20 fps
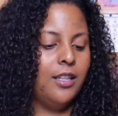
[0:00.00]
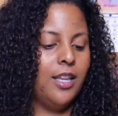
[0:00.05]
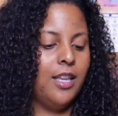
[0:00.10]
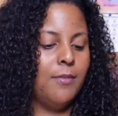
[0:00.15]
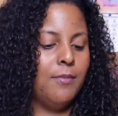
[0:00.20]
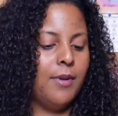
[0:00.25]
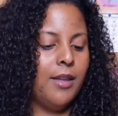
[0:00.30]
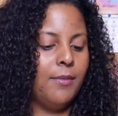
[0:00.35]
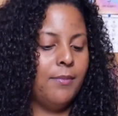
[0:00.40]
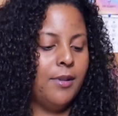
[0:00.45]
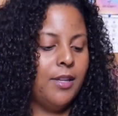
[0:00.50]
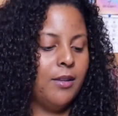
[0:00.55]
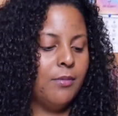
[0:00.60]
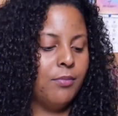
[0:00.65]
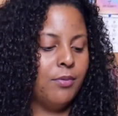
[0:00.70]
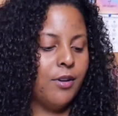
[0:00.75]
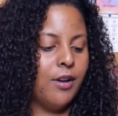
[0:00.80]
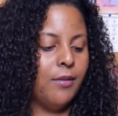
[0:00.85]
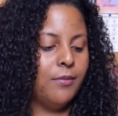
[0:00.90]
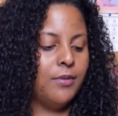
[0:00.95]
It may be
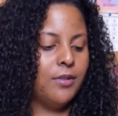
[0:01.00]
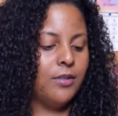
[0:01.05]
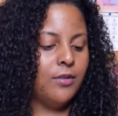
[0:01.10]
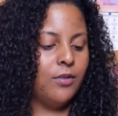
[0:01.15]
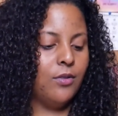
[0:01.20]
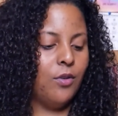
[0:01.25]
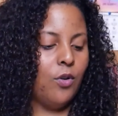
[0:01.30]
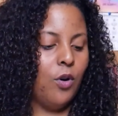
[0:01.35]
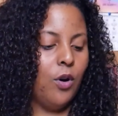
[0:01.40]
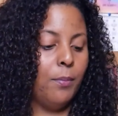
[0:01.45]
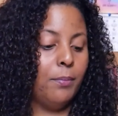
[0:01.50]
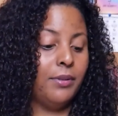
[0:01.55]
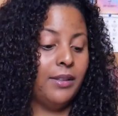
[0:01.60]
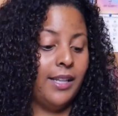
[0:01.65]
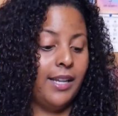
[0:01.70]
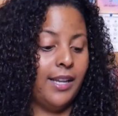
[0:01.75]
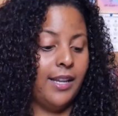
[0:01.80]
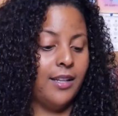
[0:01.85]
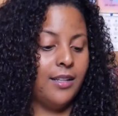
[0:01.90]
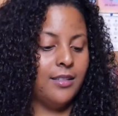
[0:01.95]
impromptu or
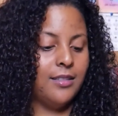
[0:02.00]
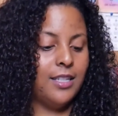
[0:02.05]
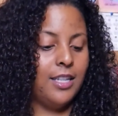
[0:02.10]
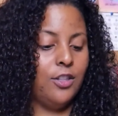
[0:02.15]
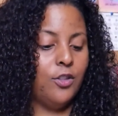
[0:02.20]
planned.